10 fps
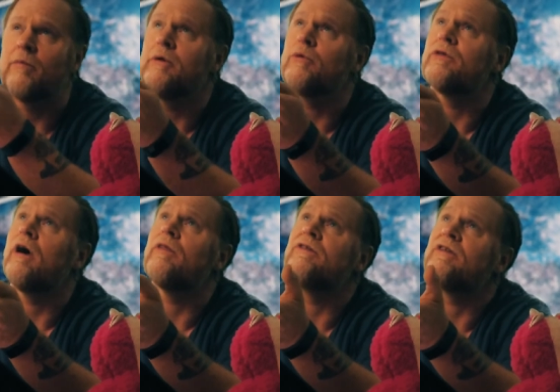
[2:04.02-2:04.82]
help me
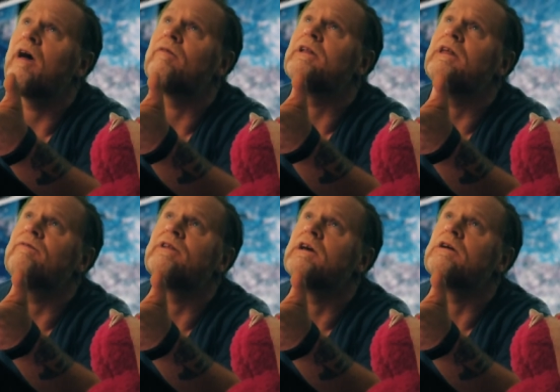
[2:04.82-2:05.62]
with all this
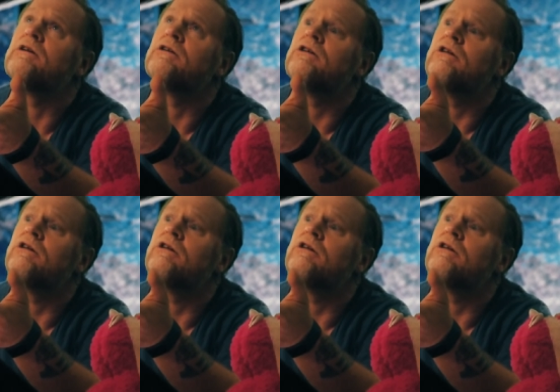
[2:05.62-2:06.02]
heavy lifting.